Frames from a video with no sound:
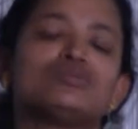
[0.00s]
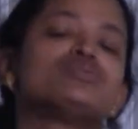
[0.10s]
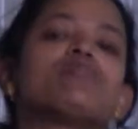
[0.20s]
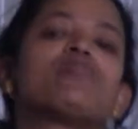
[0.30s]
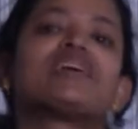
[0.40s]

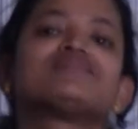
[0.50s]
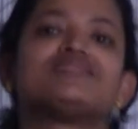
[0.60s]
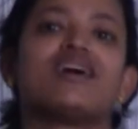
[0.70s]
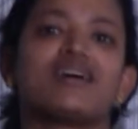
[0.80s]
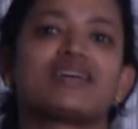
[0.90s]
replace
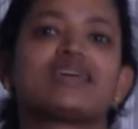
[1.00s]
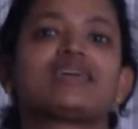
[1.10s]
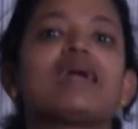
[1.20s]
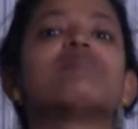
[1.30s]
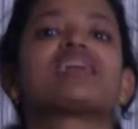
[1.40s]
the
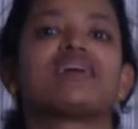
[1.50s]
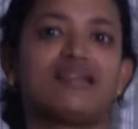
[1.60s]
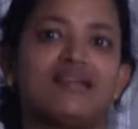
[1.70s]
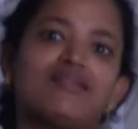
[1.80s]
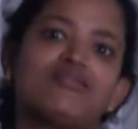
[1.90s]

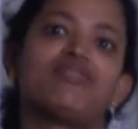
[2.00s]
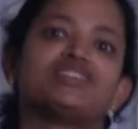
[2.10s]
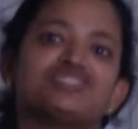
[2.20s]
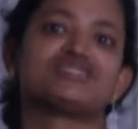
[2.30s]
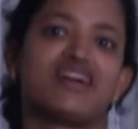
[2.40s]
chemical
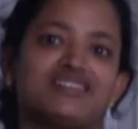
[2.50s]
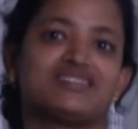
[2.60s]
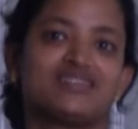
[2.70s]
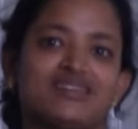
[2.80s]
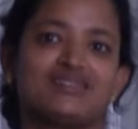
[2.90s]

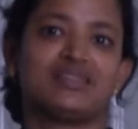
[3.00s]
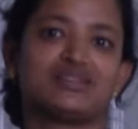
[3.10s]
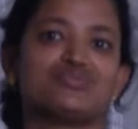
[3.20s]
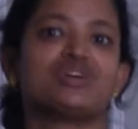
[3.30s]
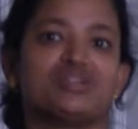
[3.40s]
fungicide
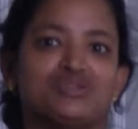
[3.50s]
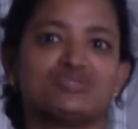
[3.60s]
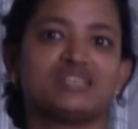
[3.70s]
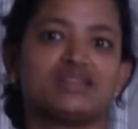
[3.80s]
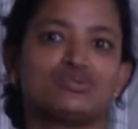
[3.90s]
that we are
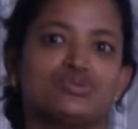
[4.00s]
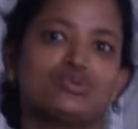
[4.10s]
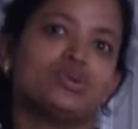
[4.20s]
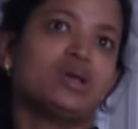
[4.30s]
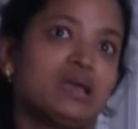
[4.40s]
using
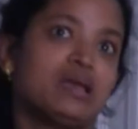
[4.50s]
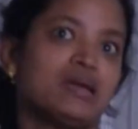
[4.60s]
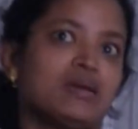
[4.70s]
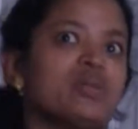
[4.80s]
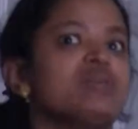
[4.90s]
to
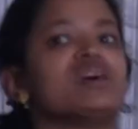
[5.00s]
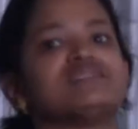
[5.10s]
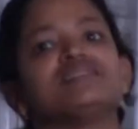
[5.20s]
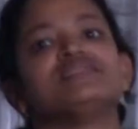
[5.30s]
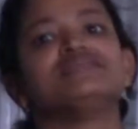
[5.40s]

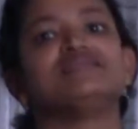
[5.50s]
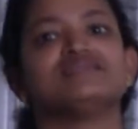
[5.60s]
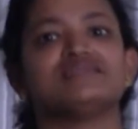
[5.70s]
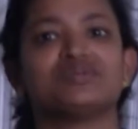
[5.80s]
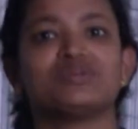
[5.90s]
minimize the
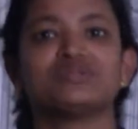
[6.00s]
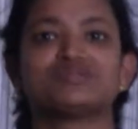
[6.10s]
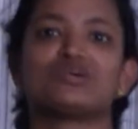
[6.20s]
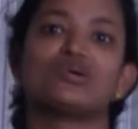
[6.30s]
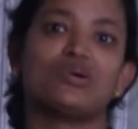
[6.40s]
disease.
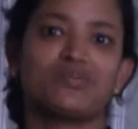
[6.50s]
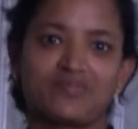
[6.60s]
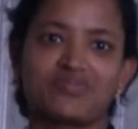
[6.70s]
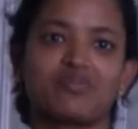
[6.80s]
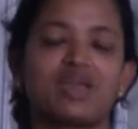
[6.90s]
So
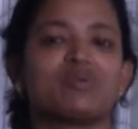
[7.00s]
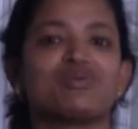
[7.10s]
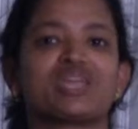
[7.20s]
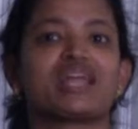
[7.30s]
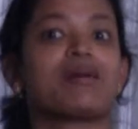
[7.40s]
maybe
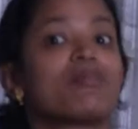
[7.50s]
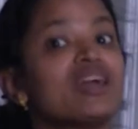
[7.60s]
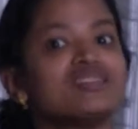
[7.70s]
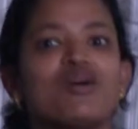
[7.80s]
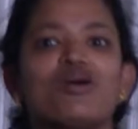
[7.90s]
we can
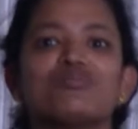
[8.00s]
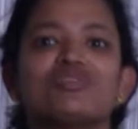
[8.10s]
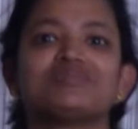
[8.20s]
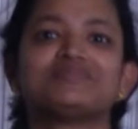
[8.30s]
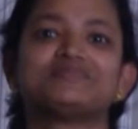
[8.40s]
apply the
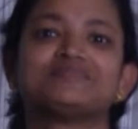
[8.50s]
hormone